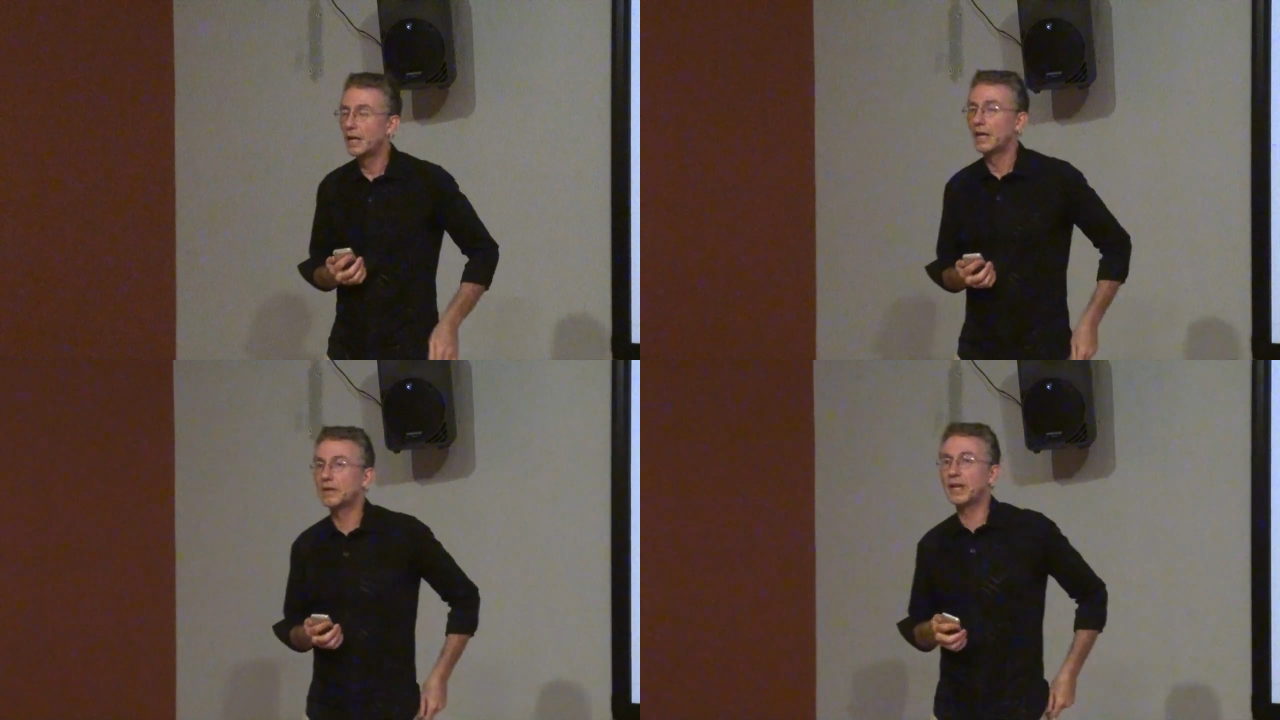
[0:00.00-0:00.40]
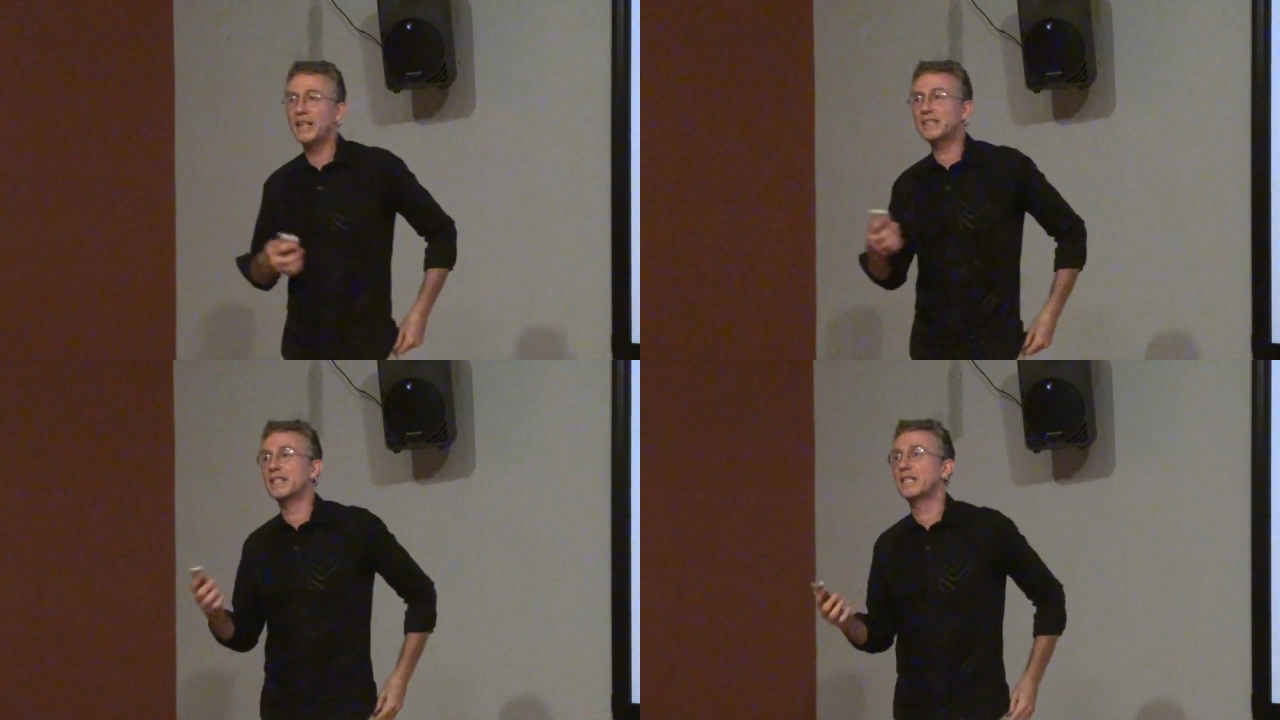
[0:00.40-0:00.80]
And the
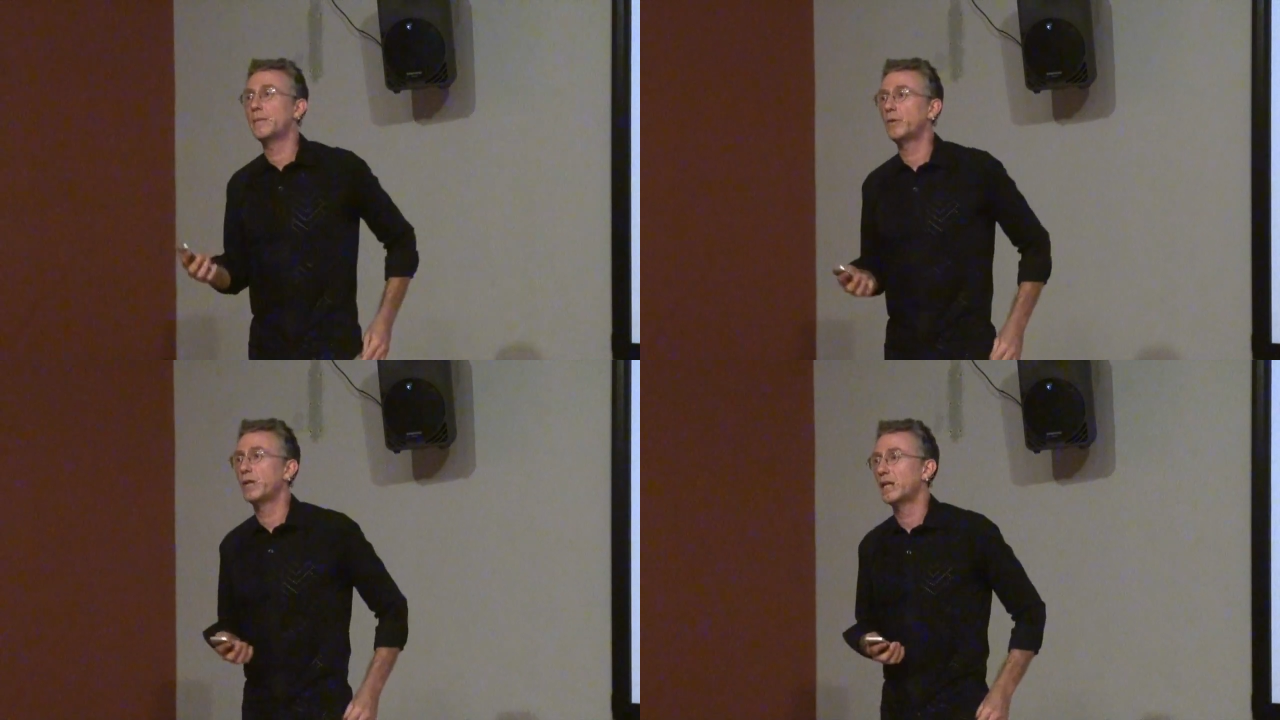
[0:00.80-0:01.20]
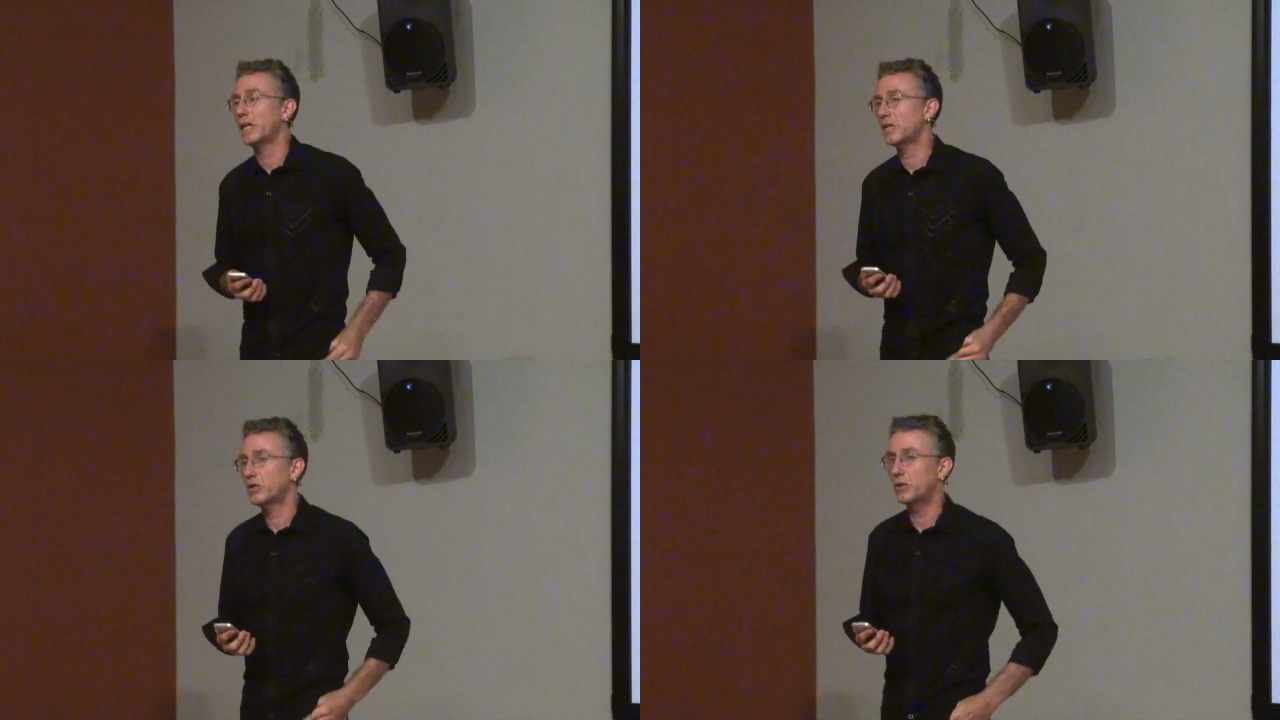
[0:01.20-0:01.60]
last example I'd
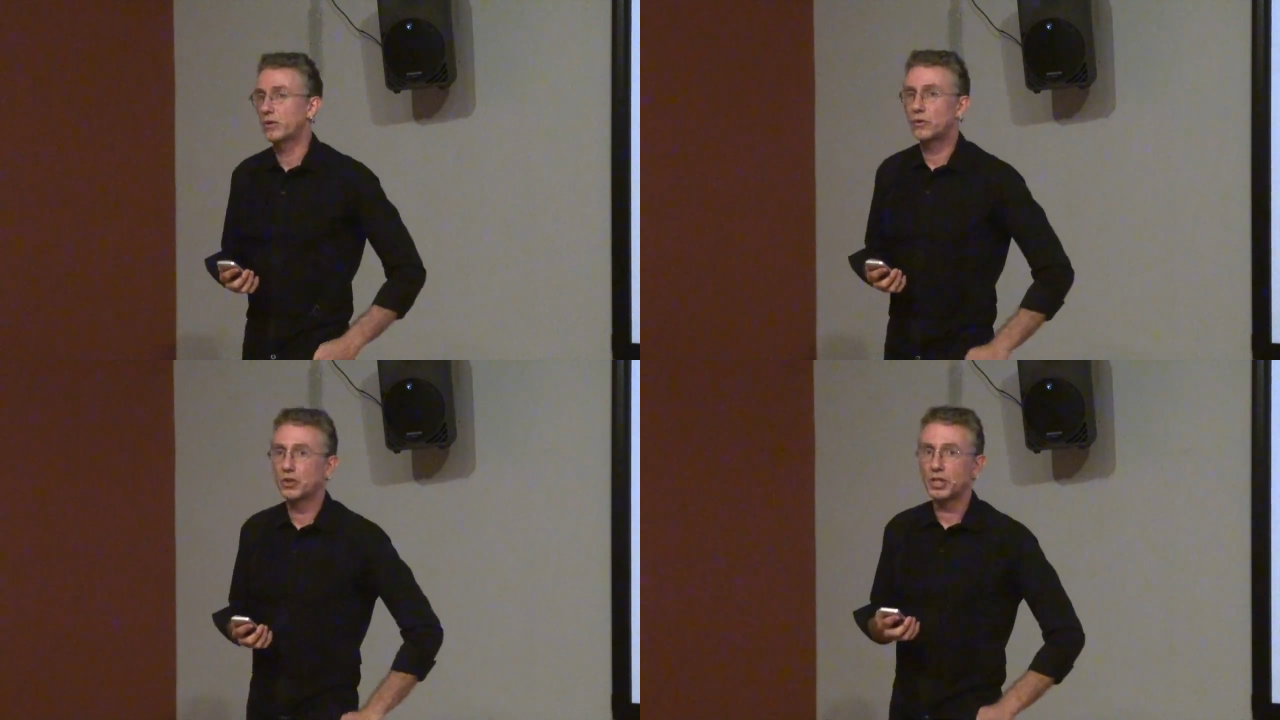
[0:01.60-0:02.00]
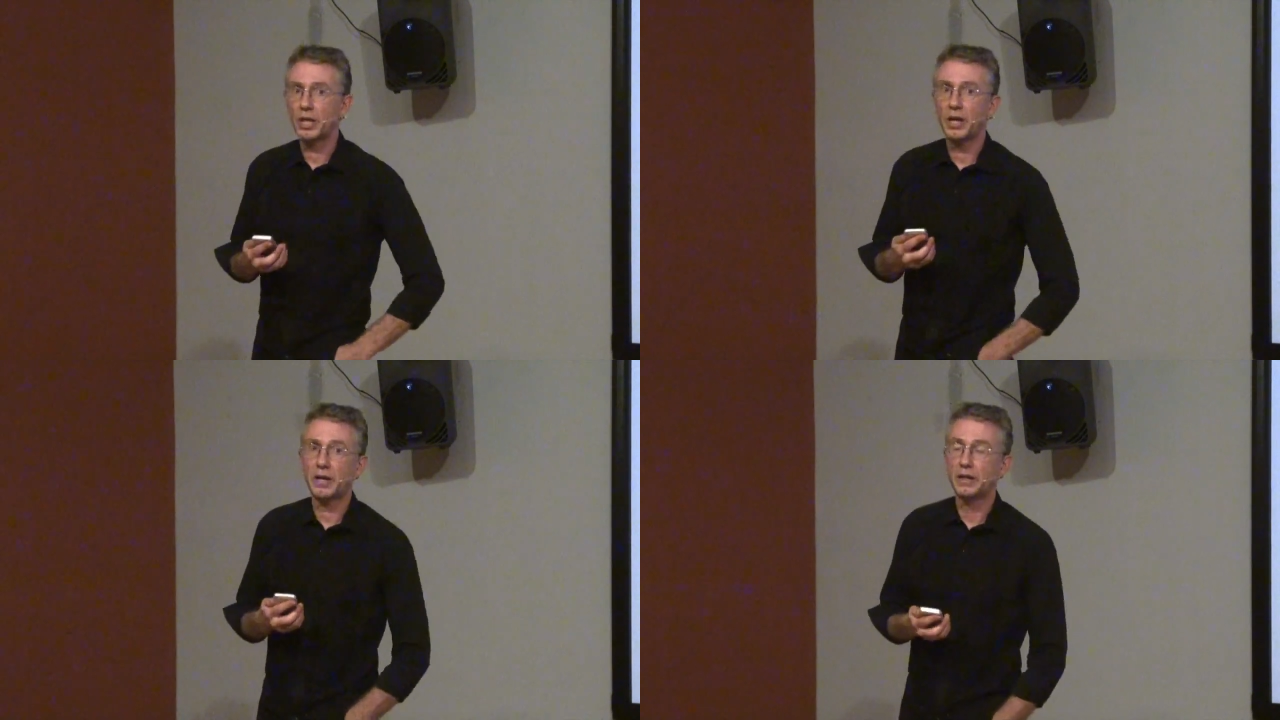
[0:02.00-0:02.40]
like to
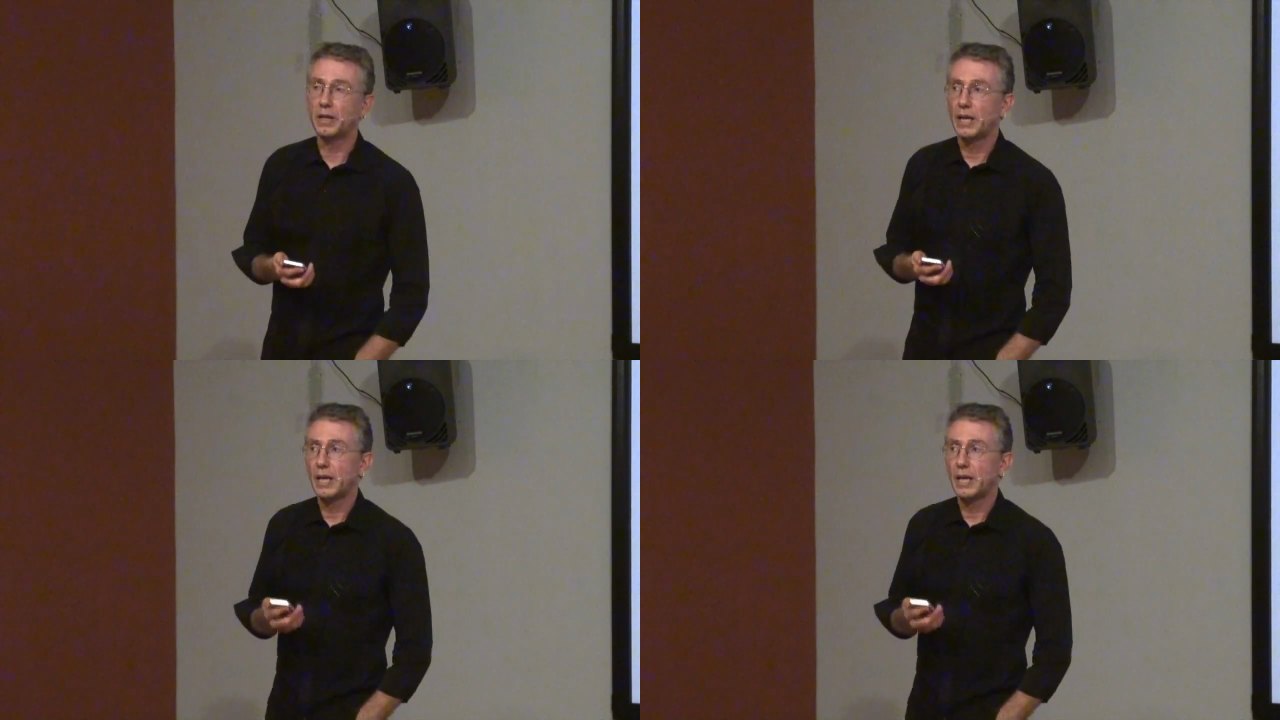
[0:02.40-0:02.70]
share,